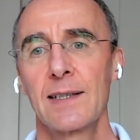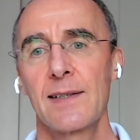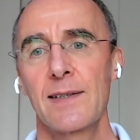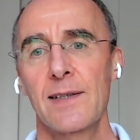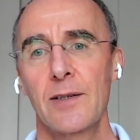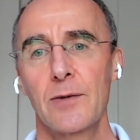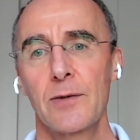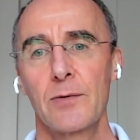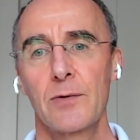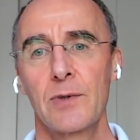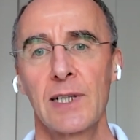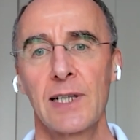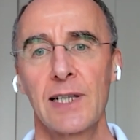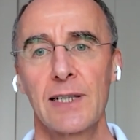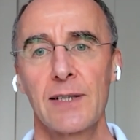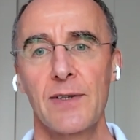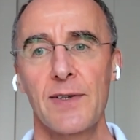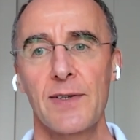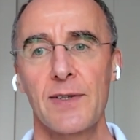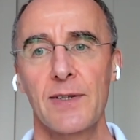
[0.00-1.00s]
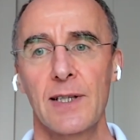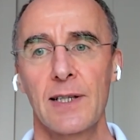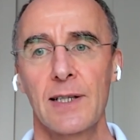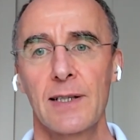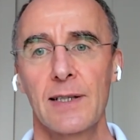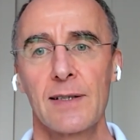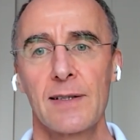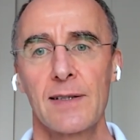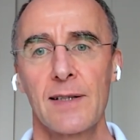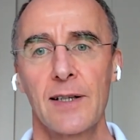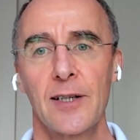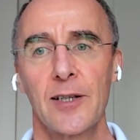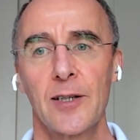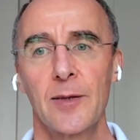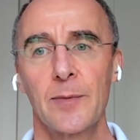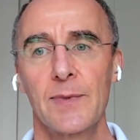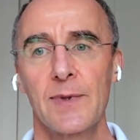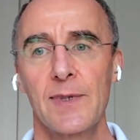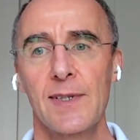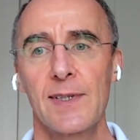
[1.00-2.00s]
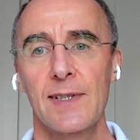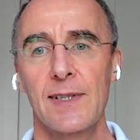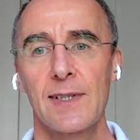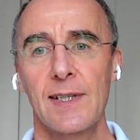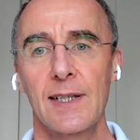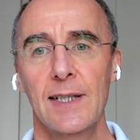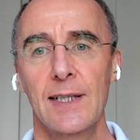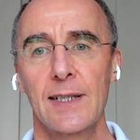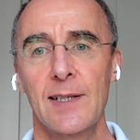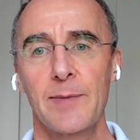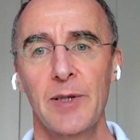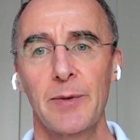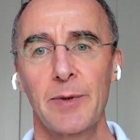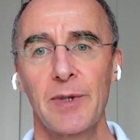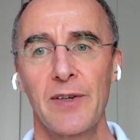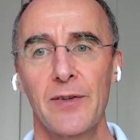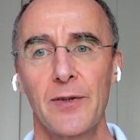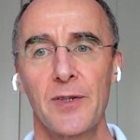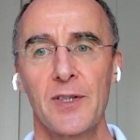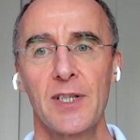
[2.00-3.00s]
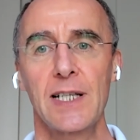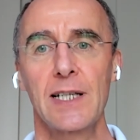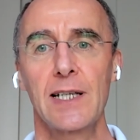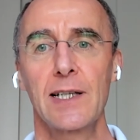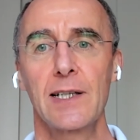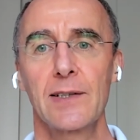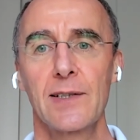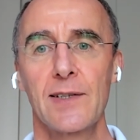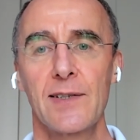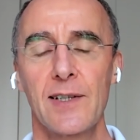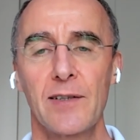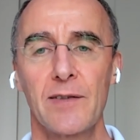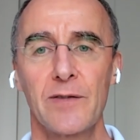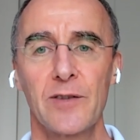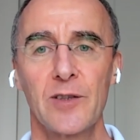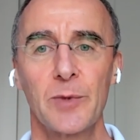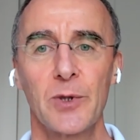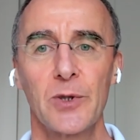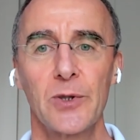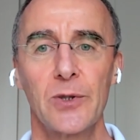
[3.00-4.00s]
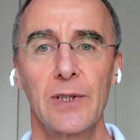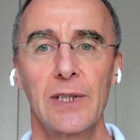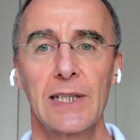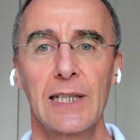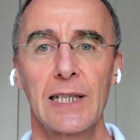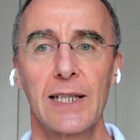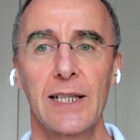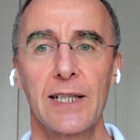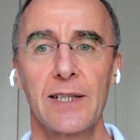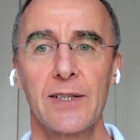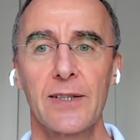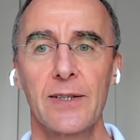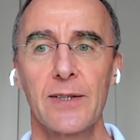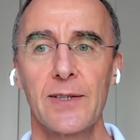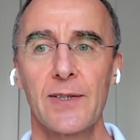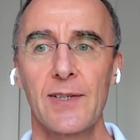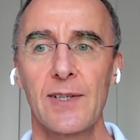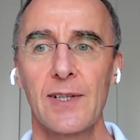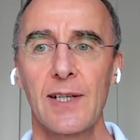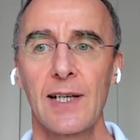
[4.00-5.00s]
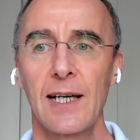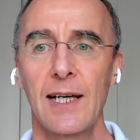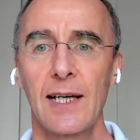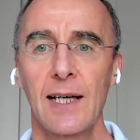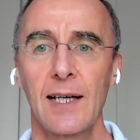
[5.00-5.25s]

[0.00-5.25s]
So really interesting times. Uh, I spent about 13 years at a firm called Linklaters.